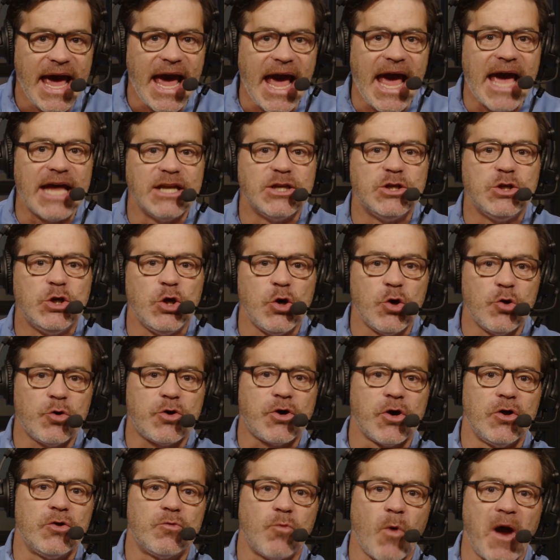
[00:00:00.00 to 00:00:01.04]
and you
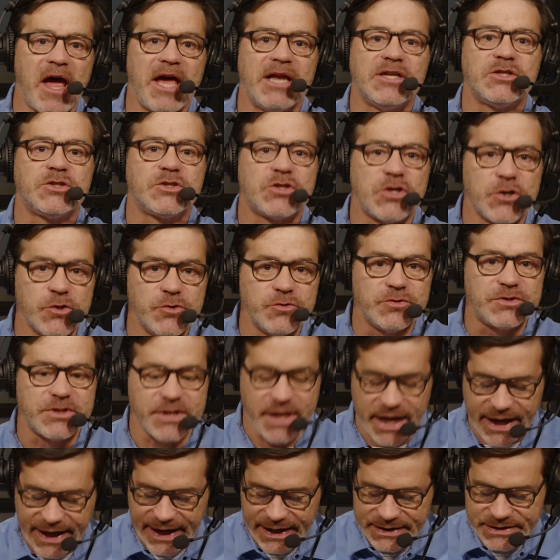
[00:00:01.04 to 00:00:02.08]
could win two
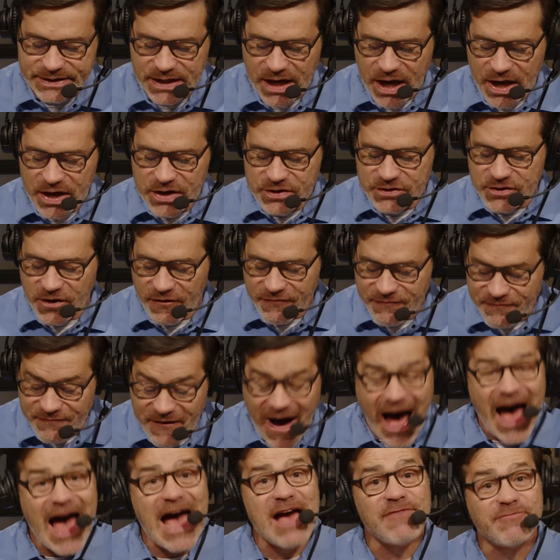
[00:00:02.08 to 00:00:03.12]
tickets to
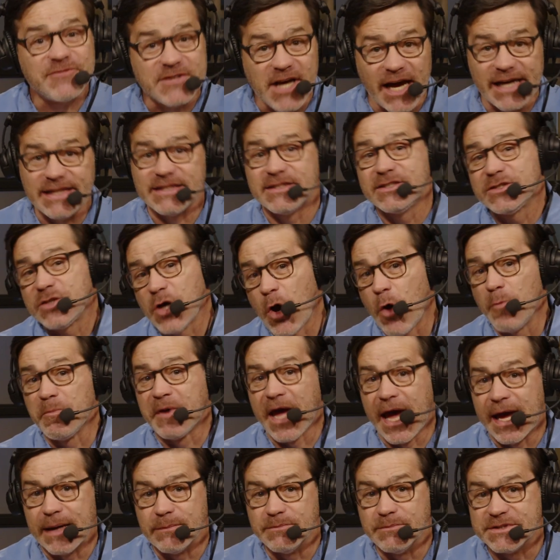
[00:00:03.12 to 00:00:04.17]
five Titans home
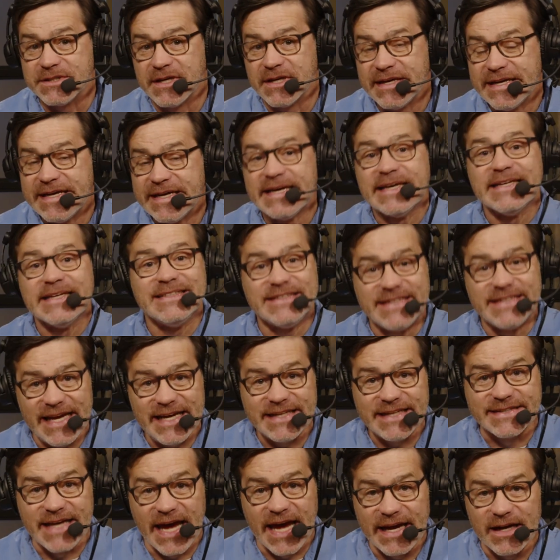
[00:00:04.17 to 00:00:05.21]
games.
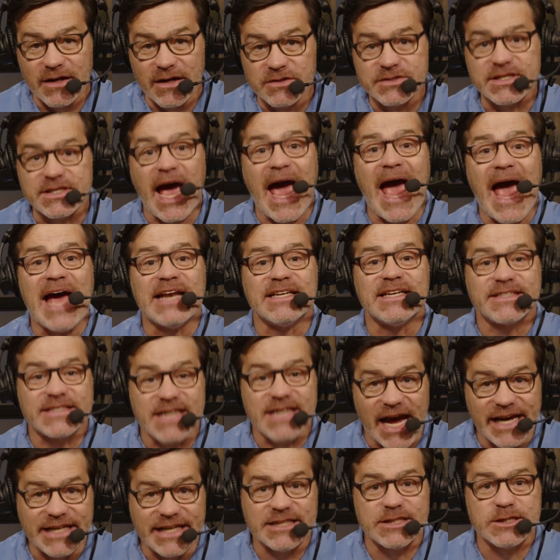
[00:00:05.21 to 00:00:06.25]
Details at
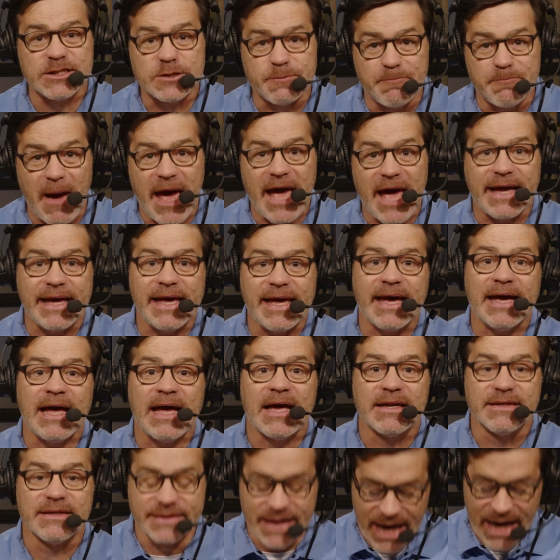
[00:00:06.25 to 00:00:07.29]

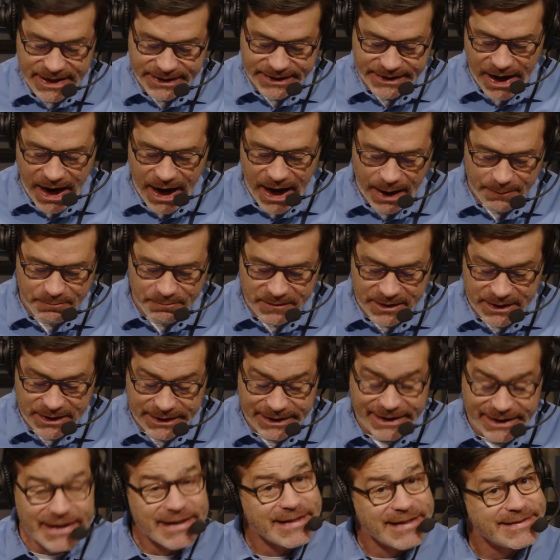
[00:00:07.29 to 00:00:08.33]
titansbanking.com.
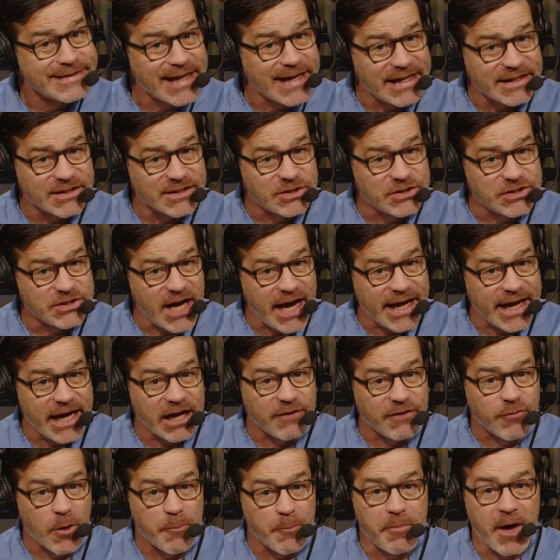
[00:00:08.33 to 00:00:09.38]
Titans
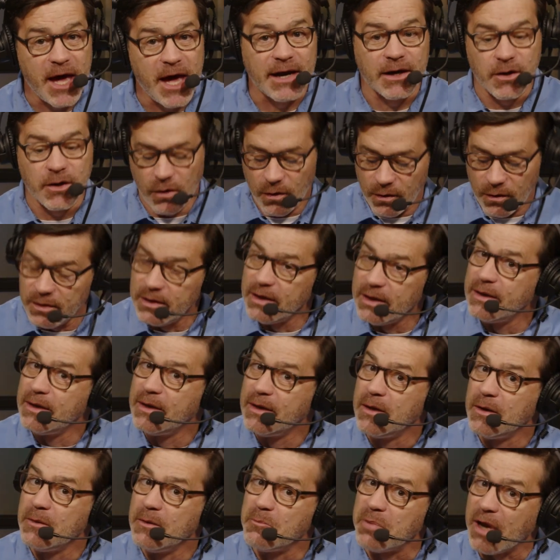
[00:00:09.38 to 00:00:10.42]
checking from Pinnacle.
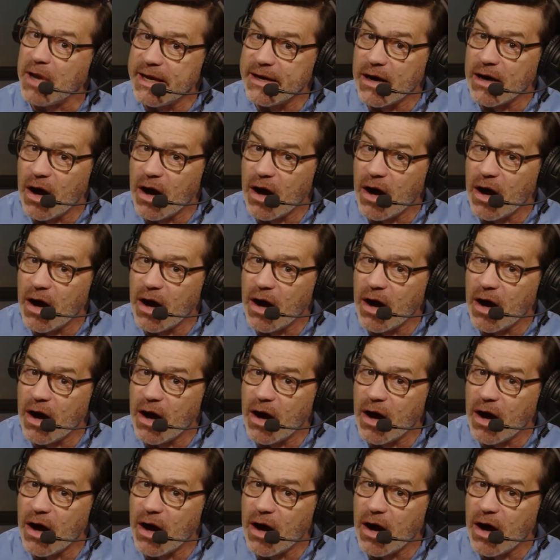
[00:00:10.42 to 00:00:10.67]
Play